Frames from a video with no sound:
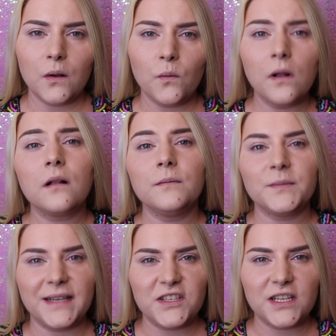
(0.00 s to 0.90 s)
Welcome to
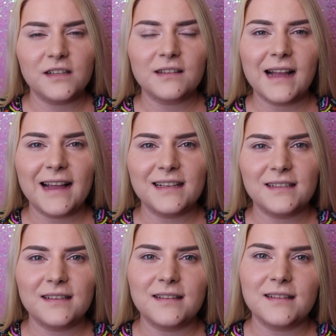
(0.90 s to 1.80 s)
my channel, guys.
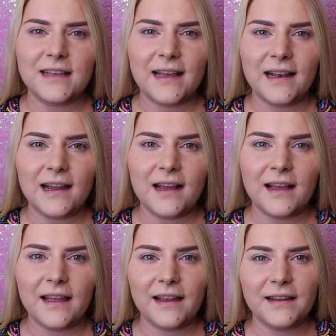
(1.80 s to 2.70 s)
This is
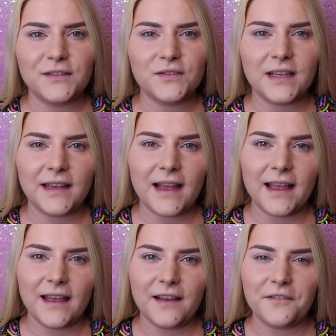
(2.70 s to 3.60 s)
Ella and today I
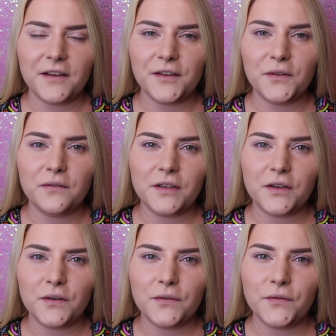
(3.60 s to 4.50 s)
have a new
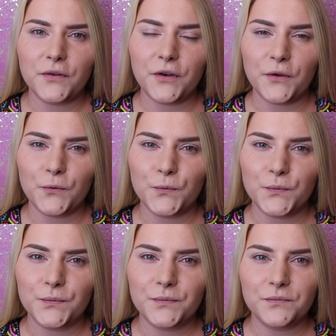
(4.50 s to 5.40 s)
video for you.
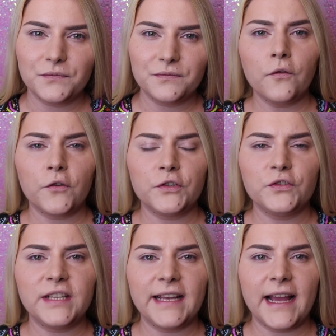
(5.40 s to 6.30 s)
For
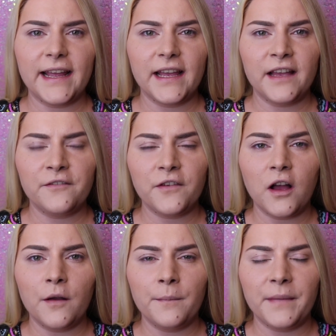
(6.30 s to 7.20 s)
today I have
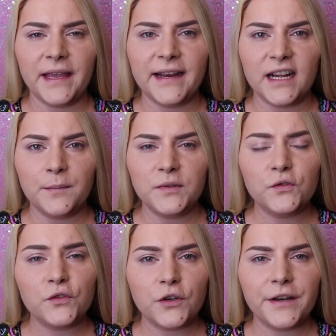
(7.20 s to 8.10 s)
a makeup
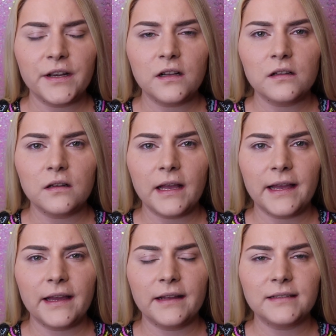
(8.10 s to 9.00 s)
tutorial
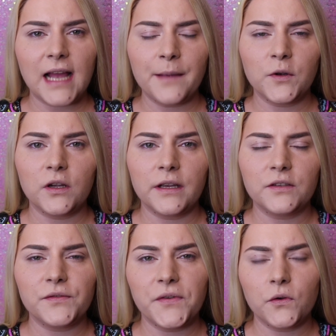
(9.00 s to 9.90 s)
and I'm going
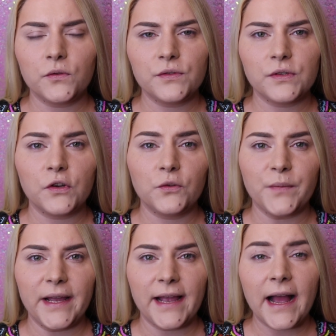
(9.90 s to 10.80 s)
to focus on
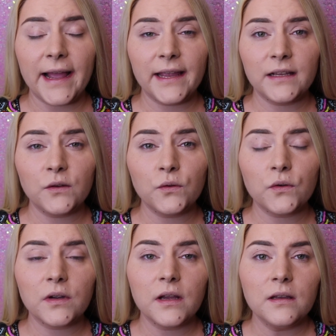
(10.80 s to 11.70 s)
my eye
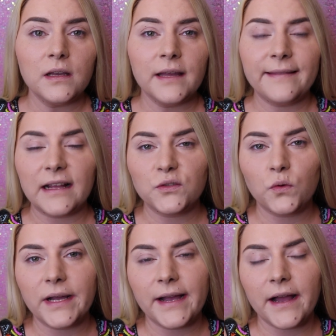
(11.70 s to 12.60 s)
look. That's
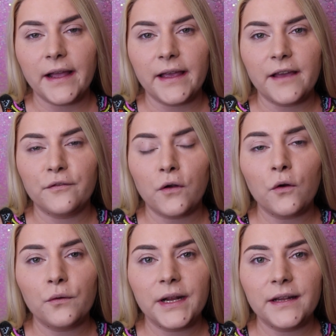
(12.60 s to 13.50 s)
why I have
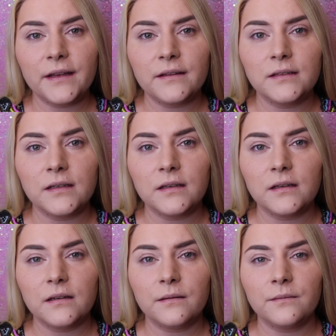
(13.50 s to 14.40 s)
already
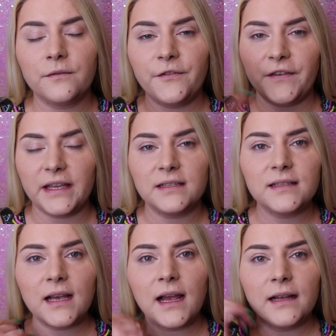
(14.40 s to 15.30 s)
the face
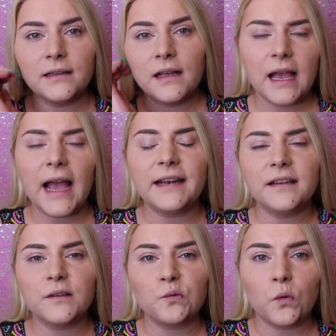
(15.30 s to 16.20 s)
done. I
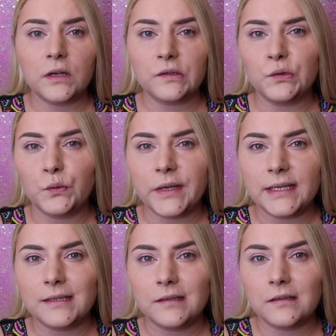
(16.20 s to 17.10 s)
didn't want to
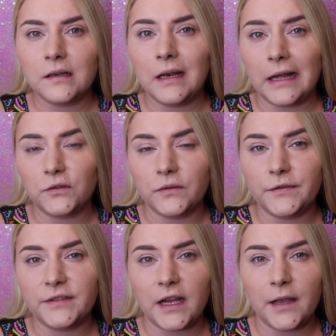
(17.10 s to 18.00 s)
waste a lot
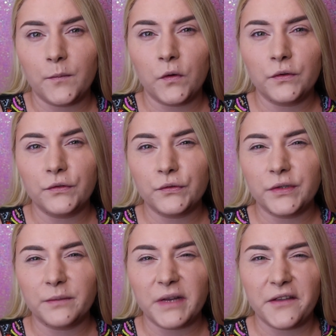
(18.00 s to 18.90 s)
of time on
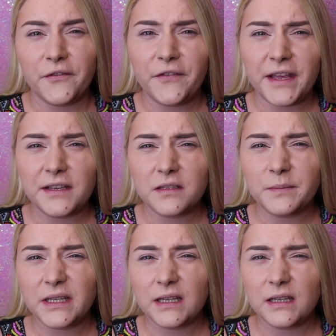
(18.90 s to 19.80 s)
doing my face
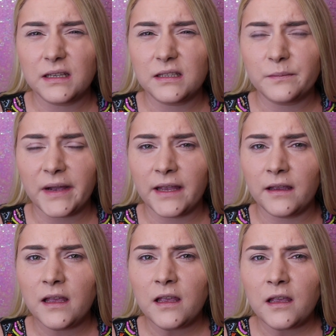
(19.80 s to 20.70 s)
because my